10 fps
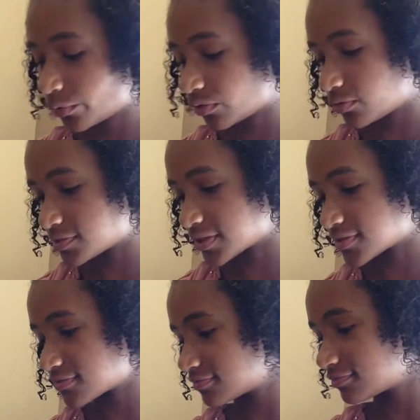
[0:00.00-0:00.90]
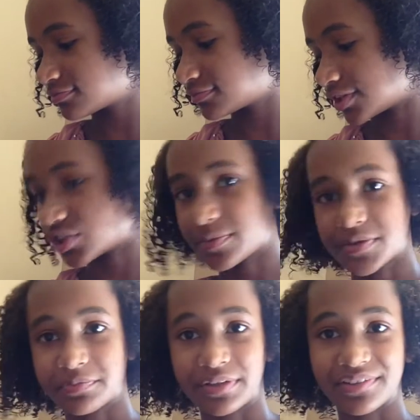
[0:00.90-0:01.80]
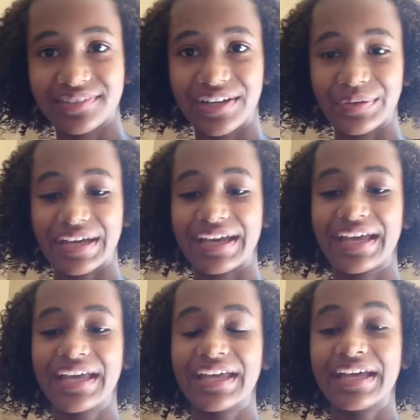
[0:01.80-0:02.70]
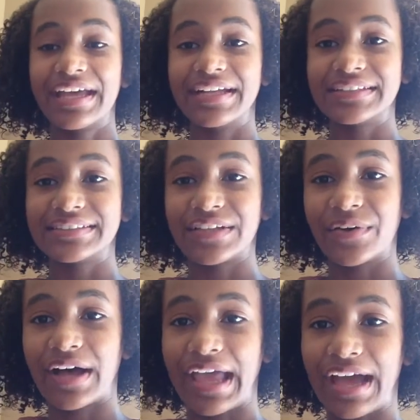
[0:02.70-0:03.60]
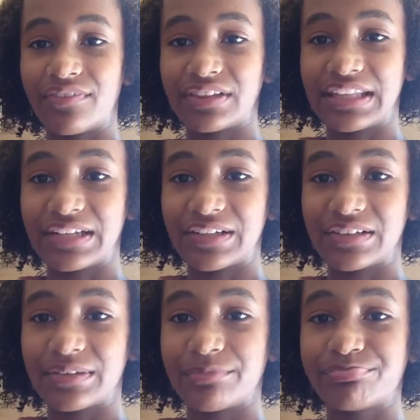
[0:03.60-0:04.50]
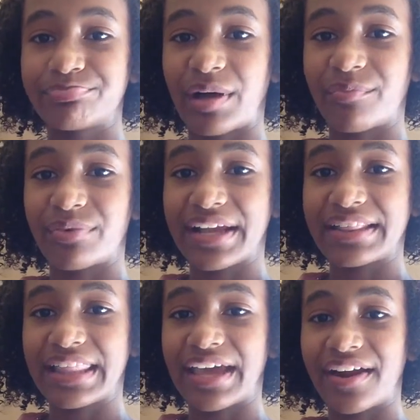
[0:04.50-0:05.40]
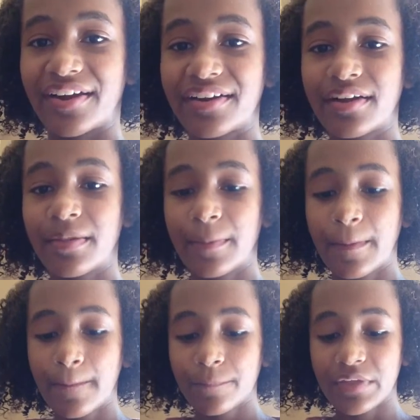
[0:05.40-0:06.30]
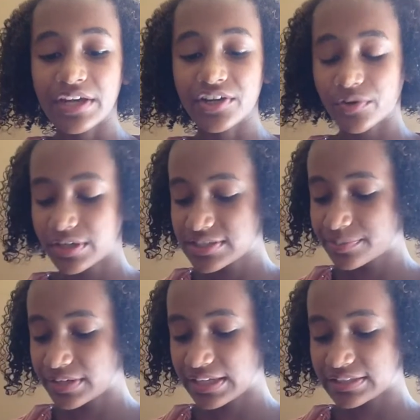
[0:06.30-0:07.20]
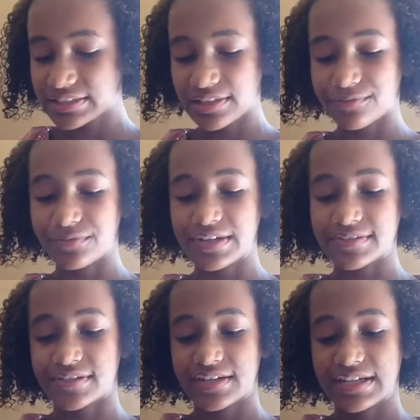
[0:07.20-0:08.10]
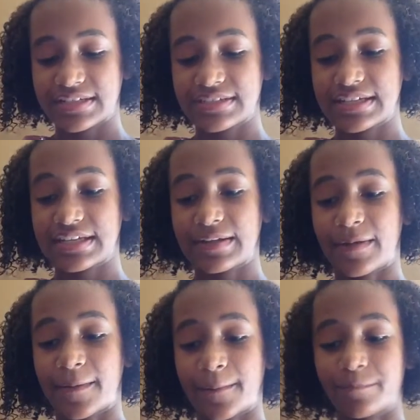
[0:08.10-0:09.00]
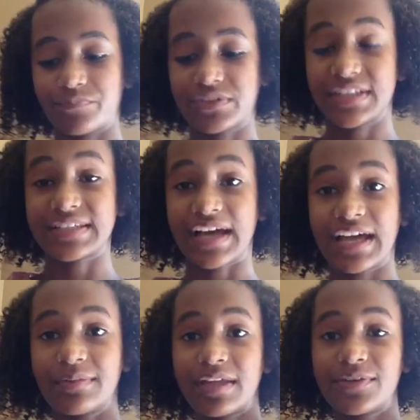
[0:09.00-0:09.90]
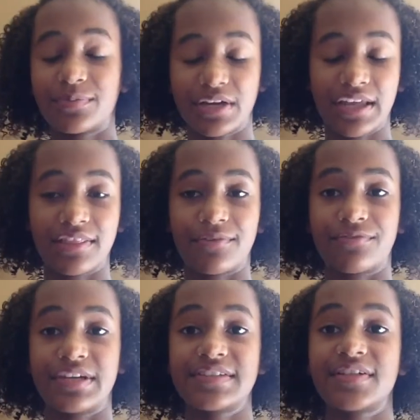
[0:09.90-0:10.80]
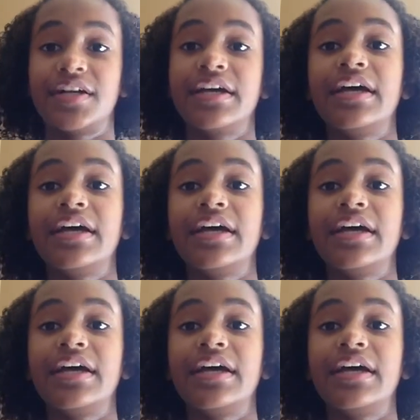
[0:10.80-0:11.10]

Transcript: Oopsies. I dropped something. Okay. And so I have a little bump right there. And you're going to put it into the freezer. The time that you put it in the freezer